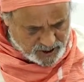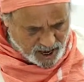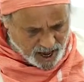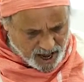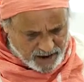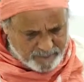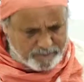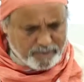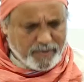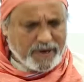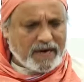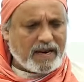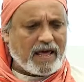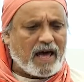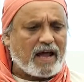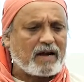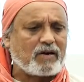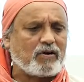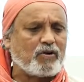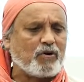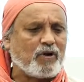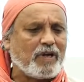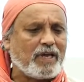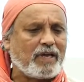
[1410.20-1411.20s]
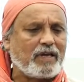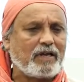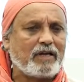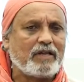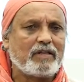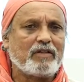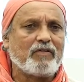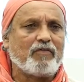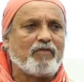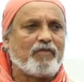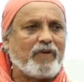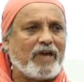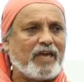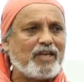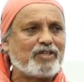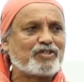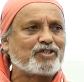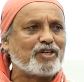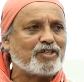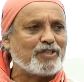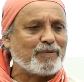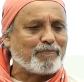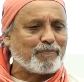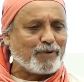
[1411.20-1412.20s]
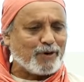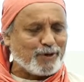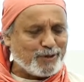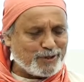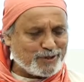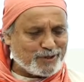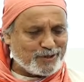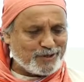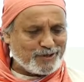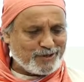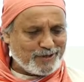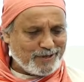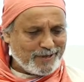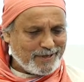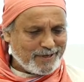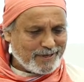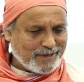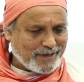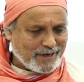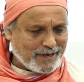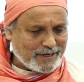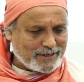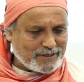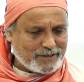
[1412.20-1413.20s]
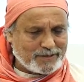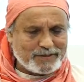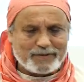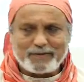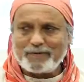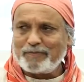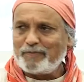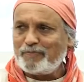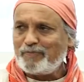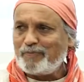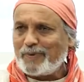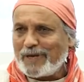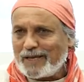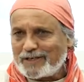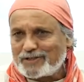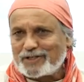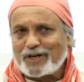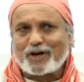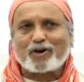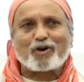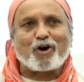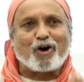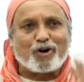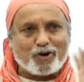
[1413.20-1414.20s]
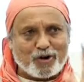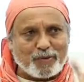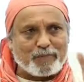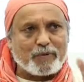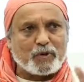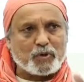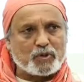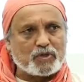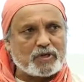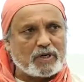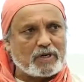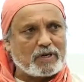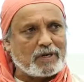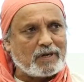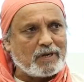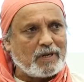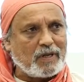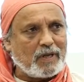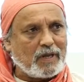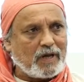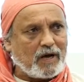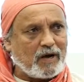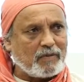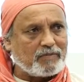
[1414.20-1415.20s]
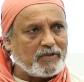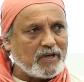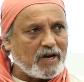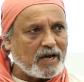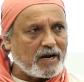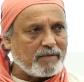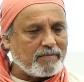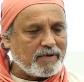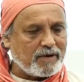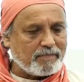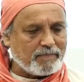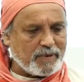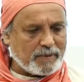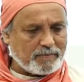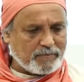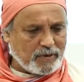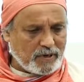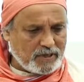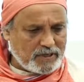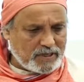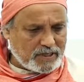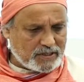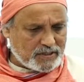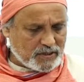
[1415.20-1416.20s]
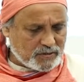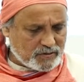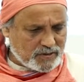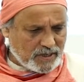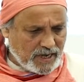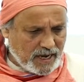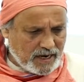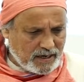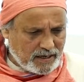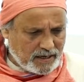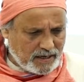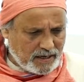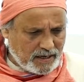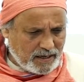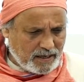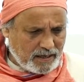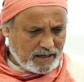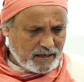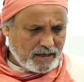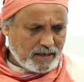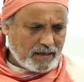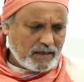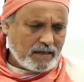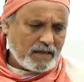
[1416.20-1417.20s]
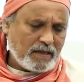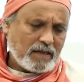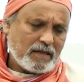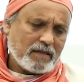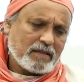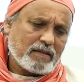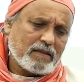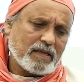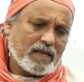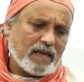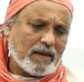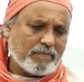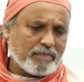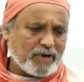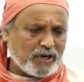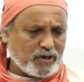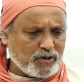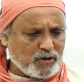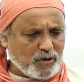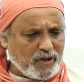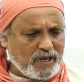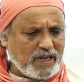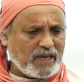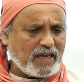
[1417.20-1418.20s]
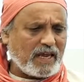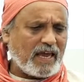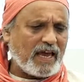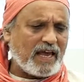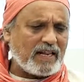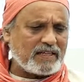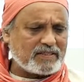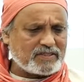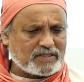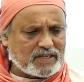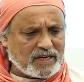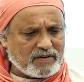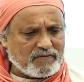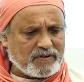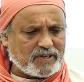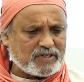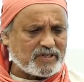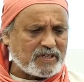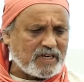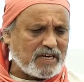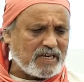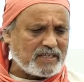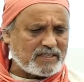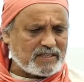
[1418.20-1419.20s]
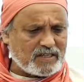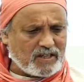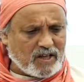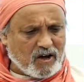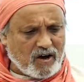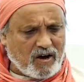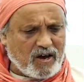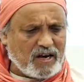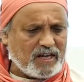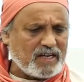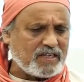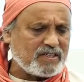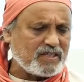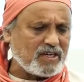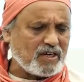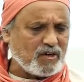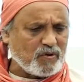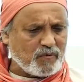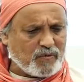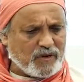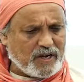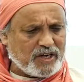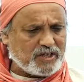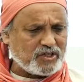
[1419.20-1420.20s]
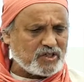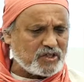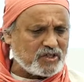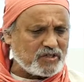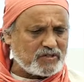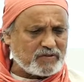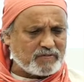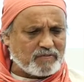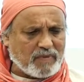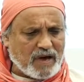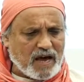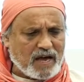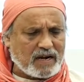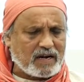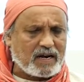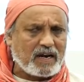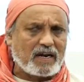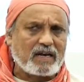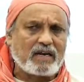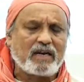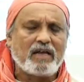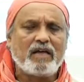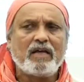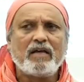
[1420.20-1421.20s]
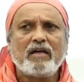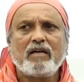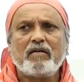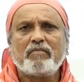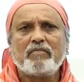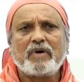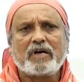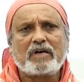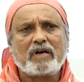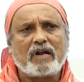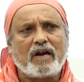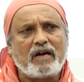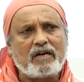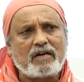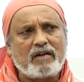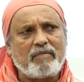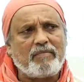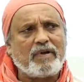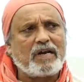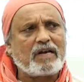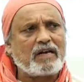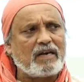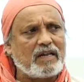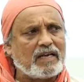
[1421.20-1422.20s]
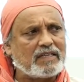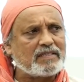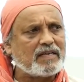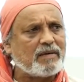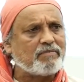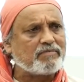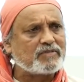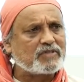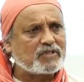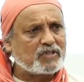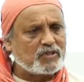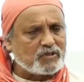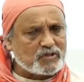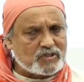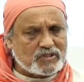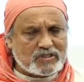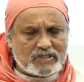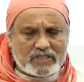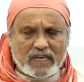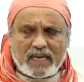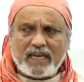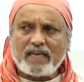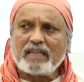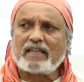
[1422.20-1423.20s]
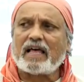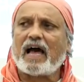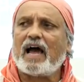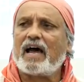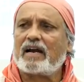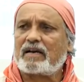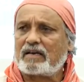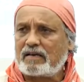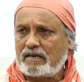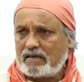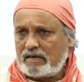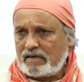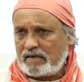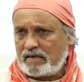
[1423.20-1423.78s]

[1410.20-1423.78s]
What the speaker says: urban are doing, the waste and the pollution are major contribution of the urban people in the society. They have been doing health services, knowledge, innovations, market, but ultimately, as I'm to say that,